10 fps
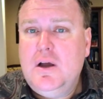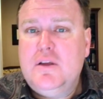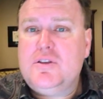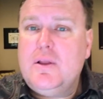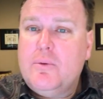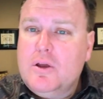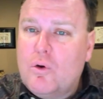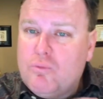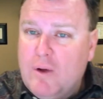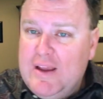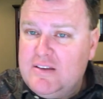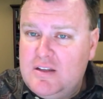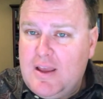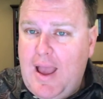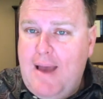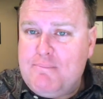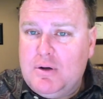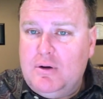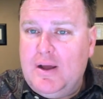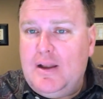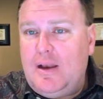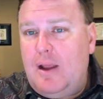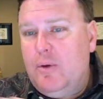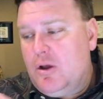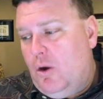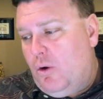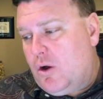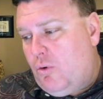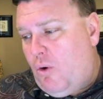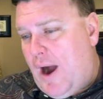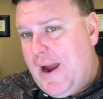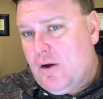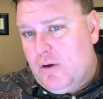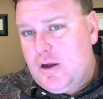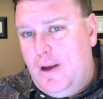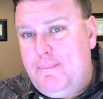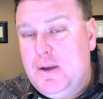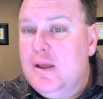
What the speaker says: So they would go raise the capital and then they would go acquire a company.